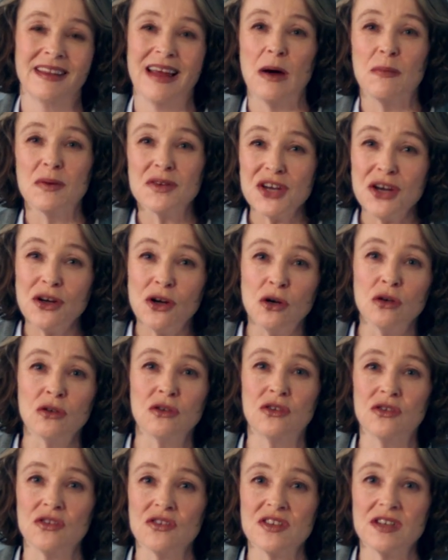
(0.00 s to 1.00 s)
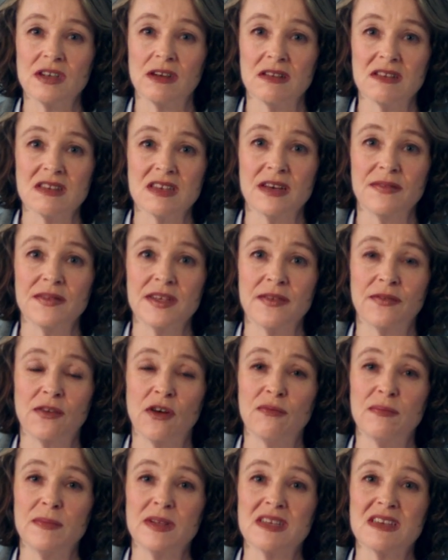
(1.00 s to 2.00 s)
I wish I could trust a Conservative
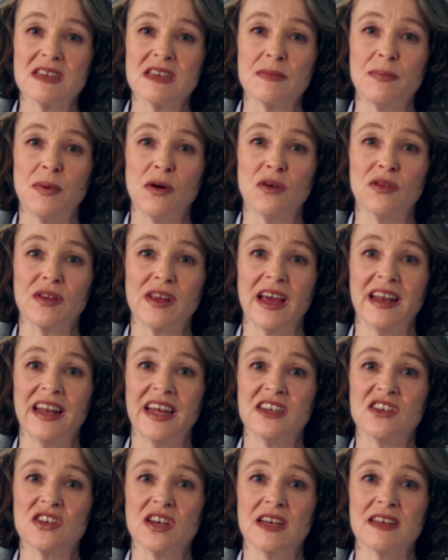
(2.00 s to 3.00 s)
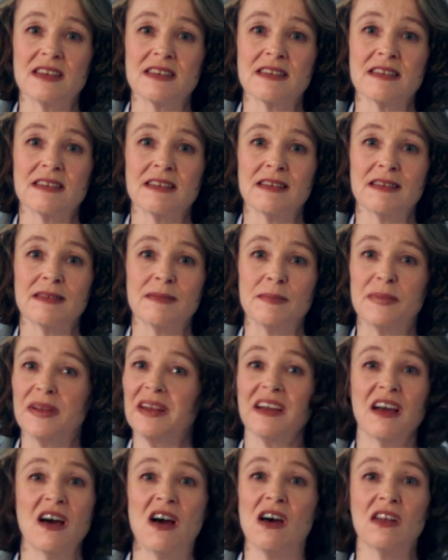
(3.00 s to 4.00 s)
government to support the NHS, but
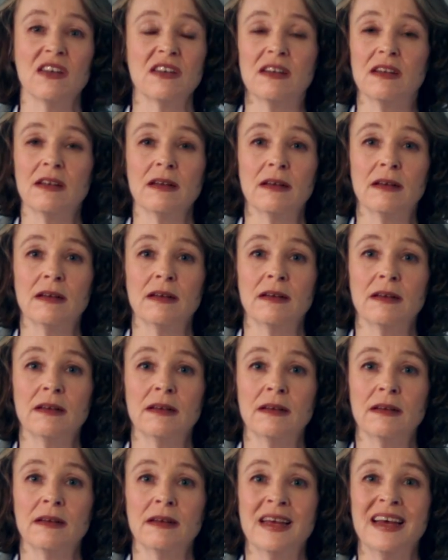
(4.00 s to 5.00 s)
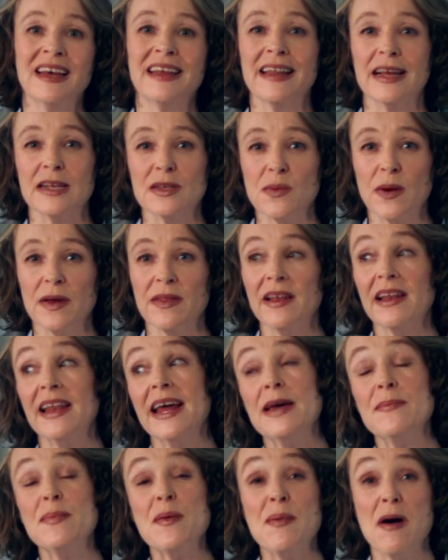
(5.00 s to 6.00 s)
I can't. That's why the
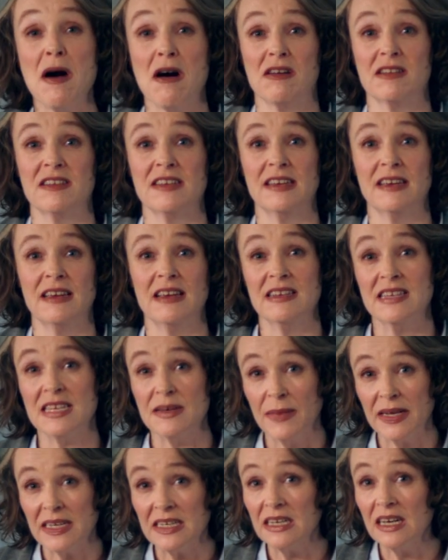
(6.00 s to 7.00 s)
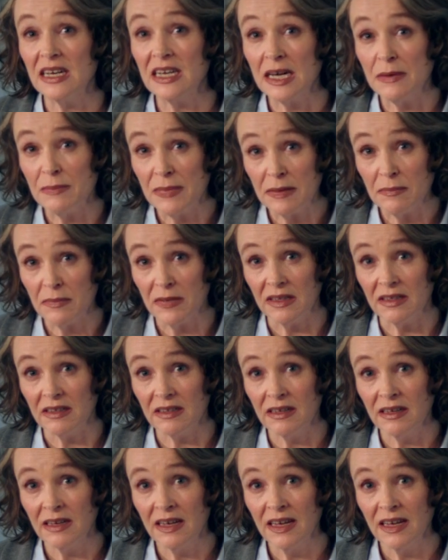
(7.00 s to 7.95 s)
Labour Party is demanding a commitment,